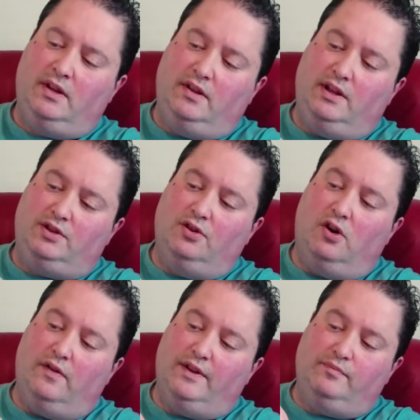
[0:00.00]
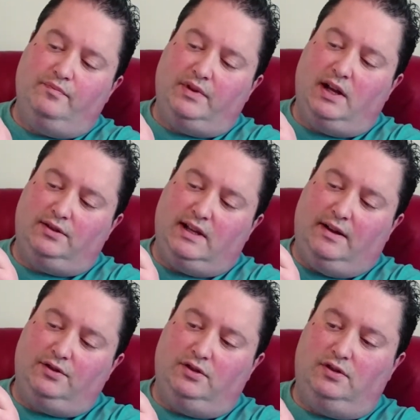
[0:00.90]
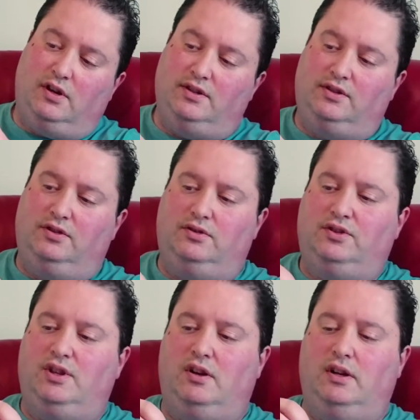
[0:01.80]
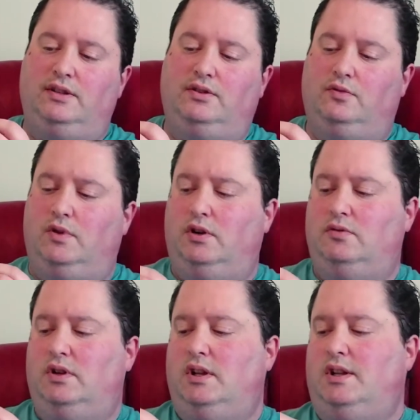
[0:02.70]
it's not, and the cutouts are a nice good size as well.